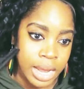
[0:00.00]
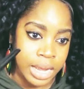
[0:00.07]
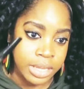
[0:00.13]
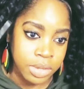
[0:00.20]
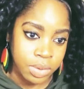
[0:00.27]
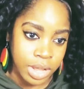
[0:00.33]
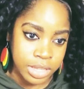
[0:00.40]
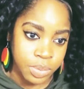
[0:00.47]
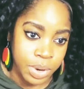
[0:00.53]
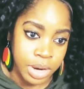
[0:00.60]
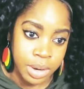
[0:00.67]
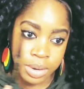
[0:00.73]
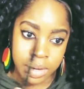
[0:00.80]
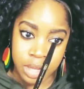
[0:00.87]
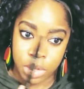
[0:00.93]
Yeah, so that's what
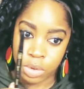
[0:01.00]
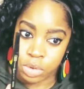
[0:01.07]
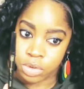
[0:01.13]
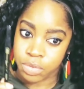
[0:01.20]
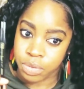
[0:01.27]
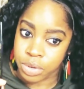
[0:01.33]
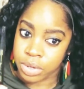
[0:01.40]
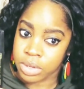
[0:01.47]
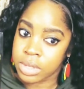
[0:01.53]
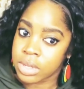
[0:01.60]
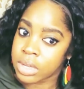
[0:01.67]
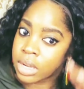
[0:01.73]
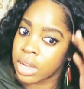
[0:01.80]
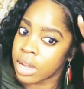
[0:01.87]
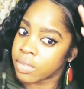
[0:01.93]
I'm gonna use
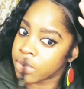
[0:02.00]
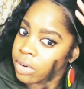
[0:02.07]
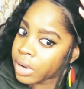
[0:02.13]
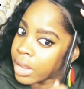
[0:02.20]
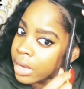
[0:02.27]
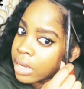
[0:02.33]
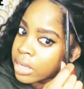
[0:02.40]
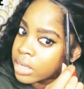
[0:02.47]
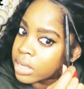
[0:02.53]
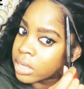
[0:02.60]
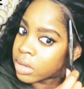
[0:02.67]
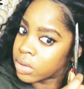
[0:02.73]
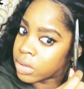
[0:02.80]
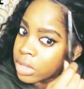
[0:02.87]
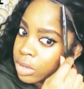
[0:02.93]
to cover and
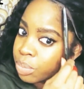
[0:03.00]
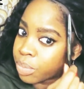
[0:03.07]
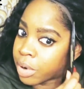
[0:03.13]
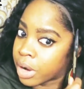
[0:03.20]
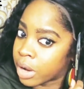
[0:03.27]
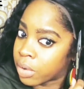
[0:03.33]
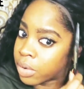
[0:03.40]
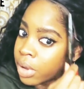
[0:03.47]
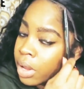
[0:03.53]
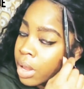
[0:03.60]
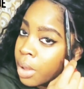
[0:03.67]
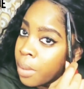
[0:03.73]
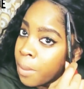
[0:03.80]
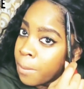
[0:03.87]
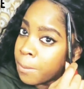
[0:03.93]
conceal this brown
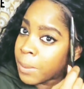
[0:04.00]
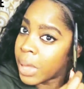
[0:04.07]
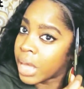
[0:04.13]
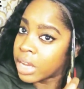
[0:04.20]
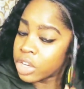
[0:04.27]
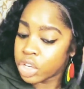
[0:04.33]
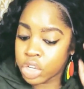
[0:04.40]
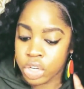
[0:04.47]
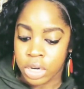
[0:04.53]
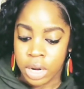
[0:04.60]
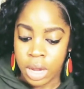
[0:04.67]
mesh.